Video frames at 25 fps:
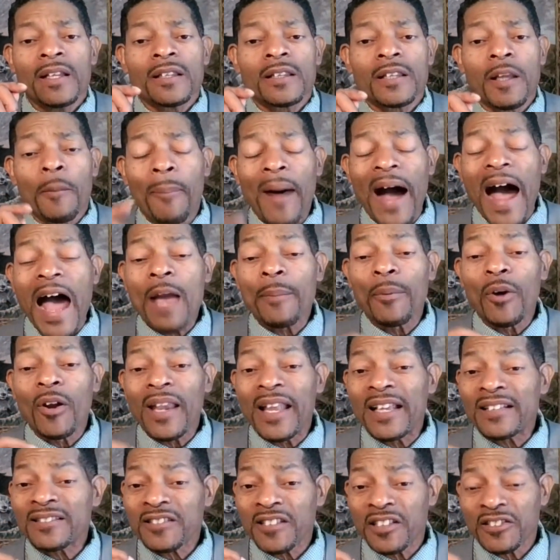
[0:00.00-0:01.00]
The Bible
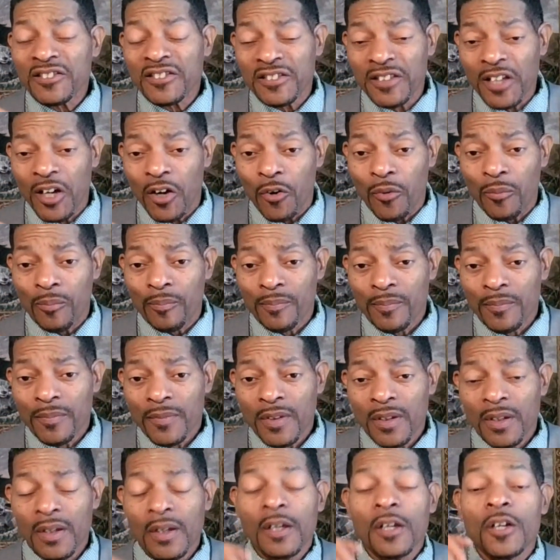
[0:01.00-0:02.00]
lets us know
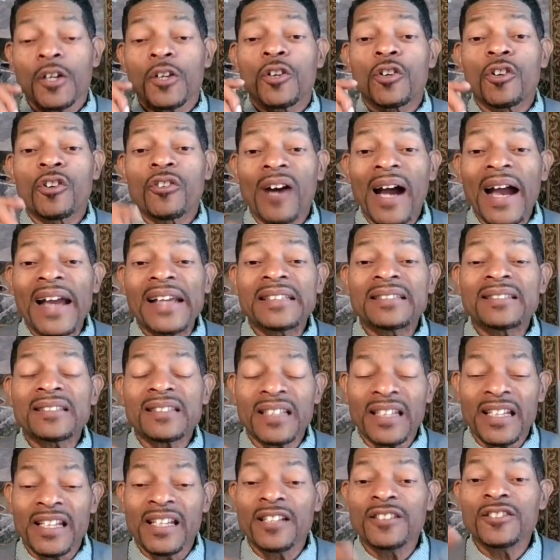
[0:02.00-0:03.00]
Christ
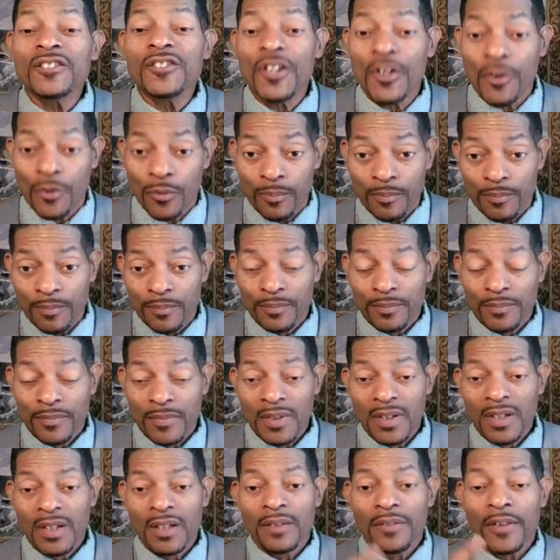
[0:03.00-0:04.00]
in you,
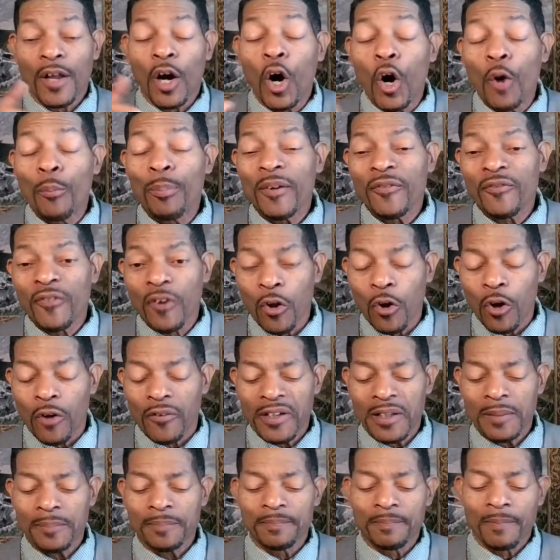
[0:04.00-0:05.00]
the hope of
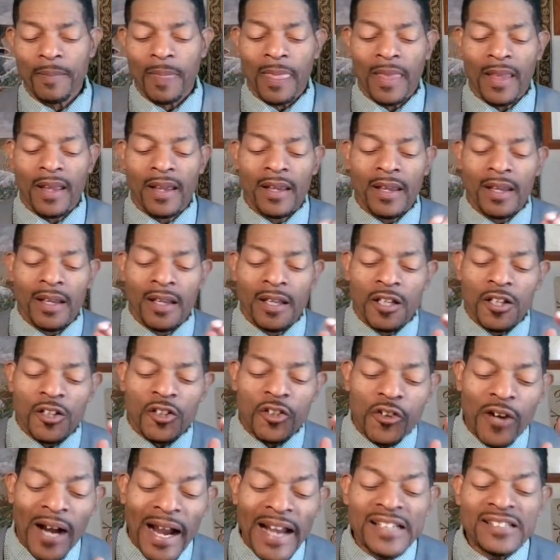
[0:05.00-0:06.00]
glory.
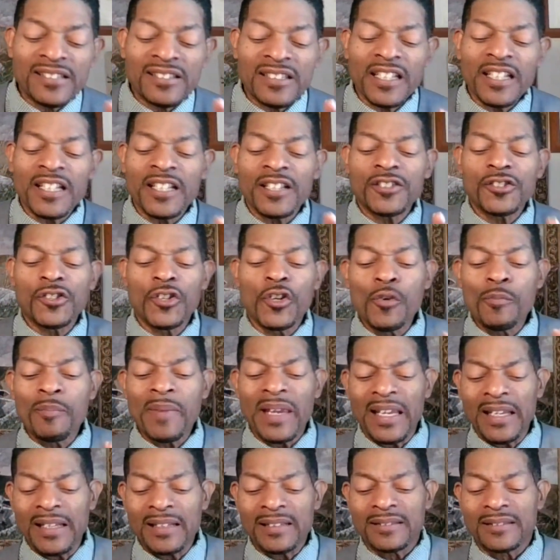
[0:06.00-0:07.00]
Christ in you
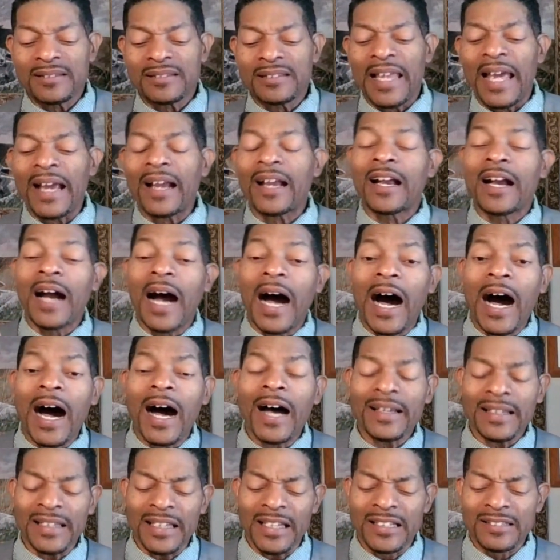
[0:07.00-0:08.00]
means that
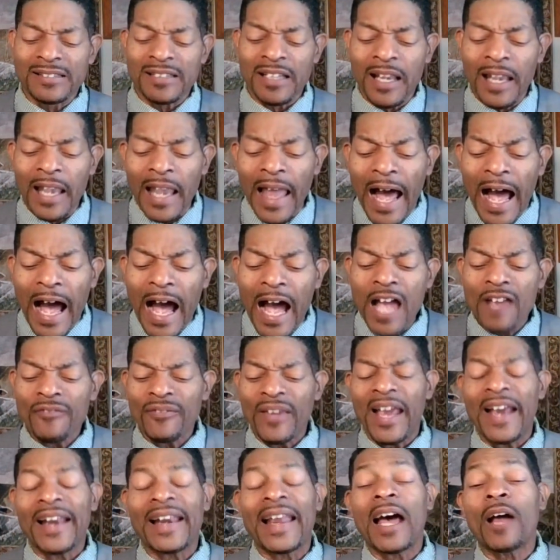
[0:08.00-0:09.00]
God is alive
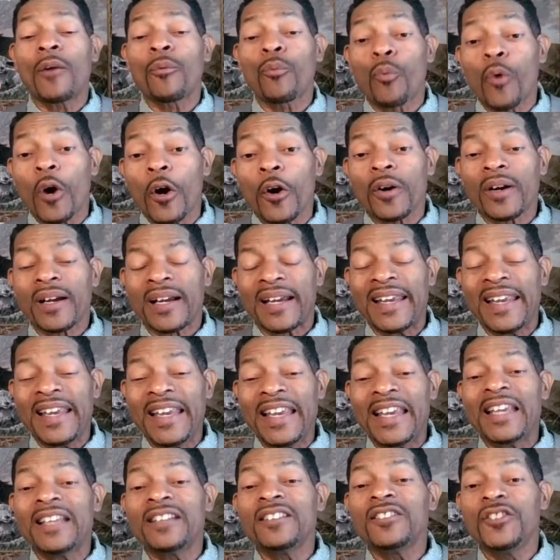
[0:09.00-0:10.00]
and at work
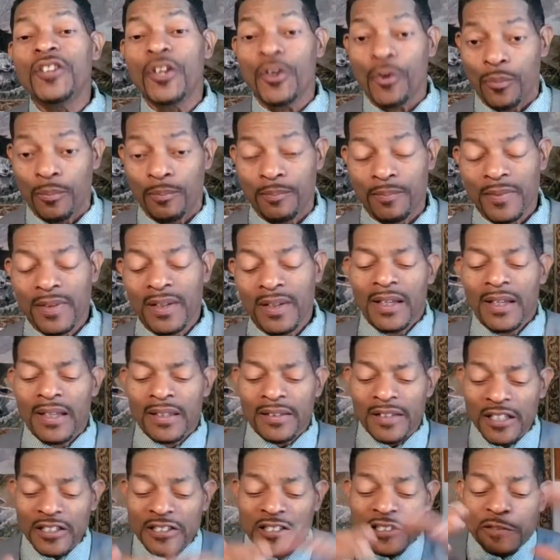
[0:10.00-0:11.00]
in you.
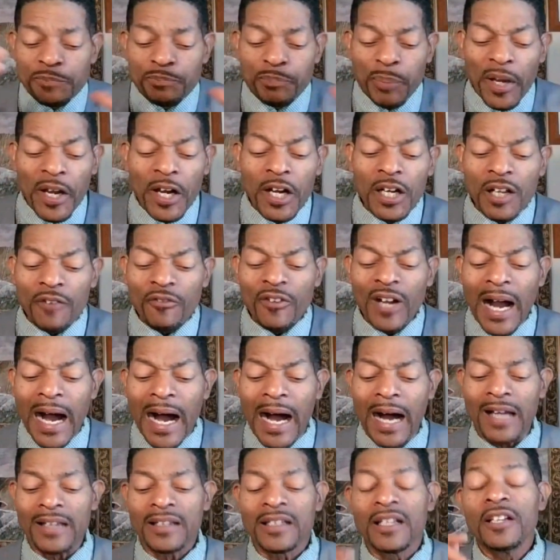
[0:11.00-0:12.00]
The Spirit of
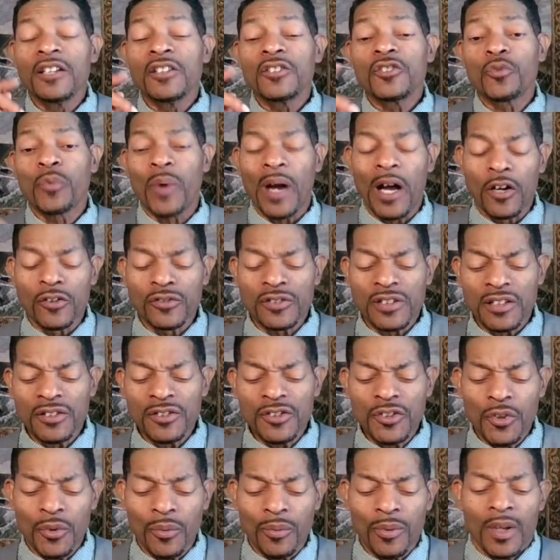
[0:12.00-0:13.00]
God dwells in
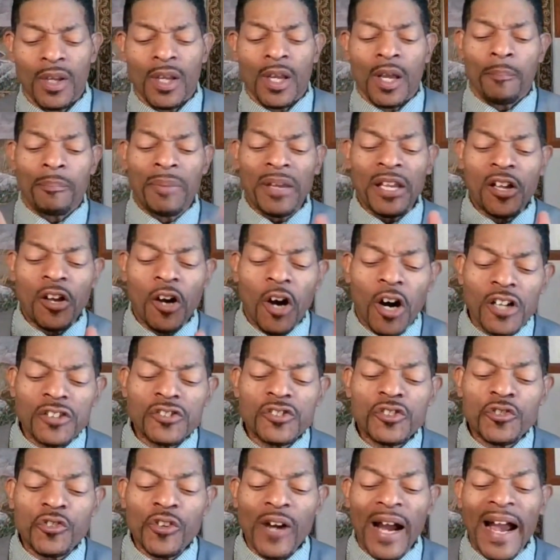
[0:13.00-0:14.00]
you.
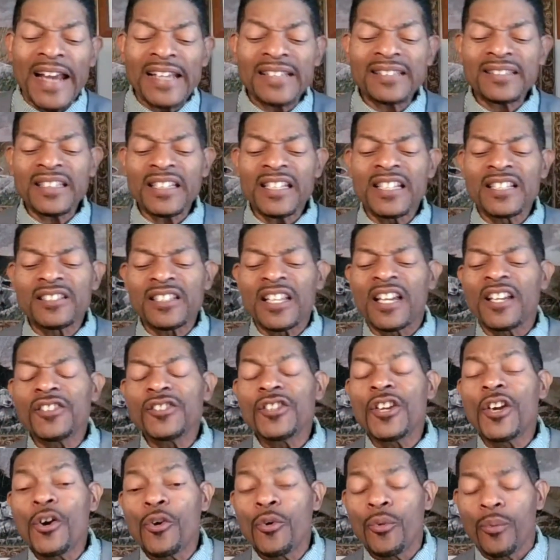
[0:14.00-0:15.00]
Because Christ is in
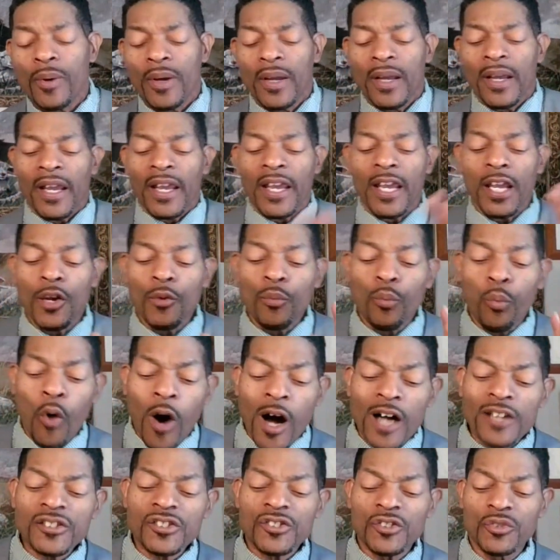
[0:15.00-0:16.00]
you, he
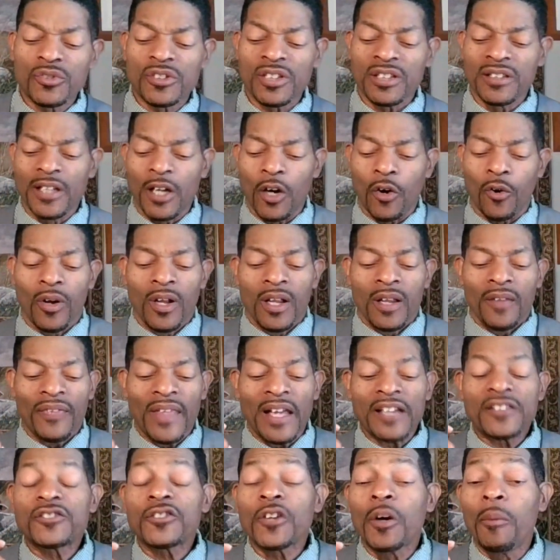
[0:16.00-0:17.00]
wants you to know
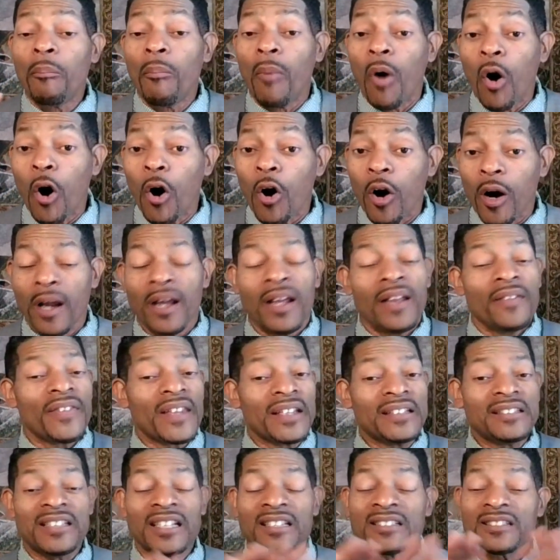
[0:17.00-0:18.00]
that you're more
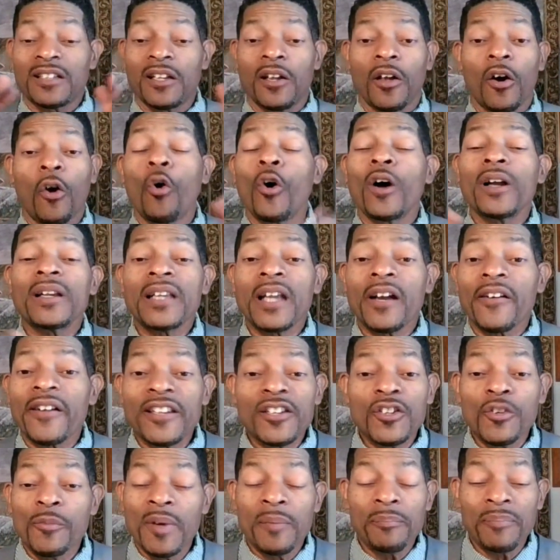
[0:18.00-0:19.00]
than just an ordinary
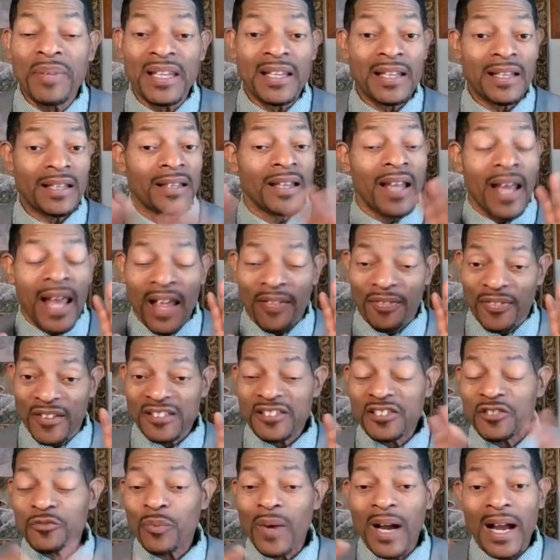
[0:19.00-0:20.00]
human being. And
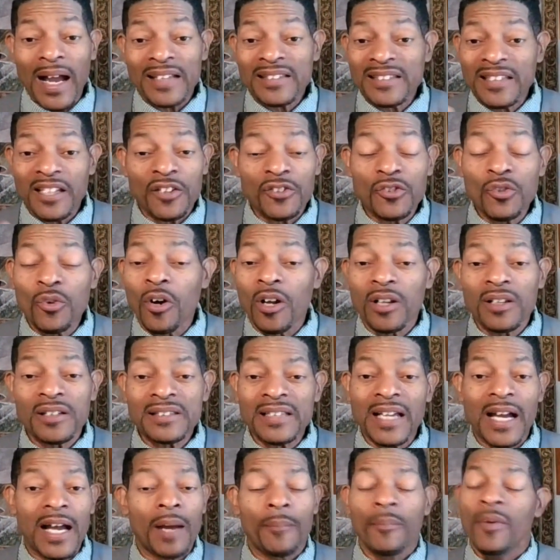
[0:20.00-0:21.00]
this is why I tell you all the
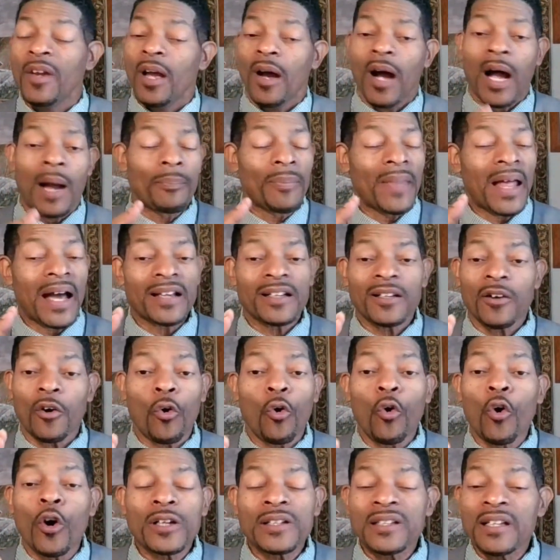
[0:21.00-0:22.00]
time I'm not an
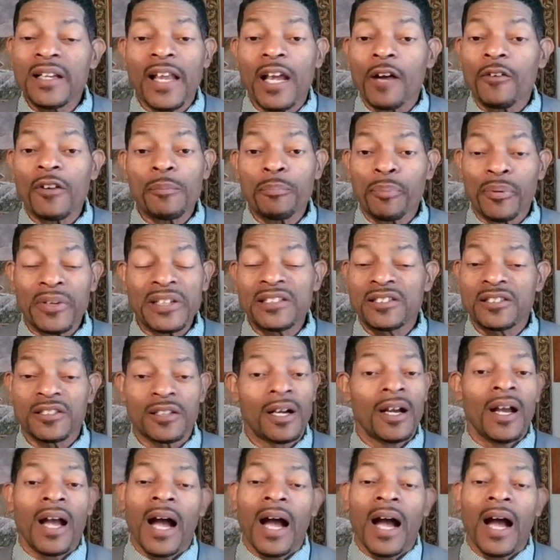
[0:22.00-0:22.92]
ordinary preacher.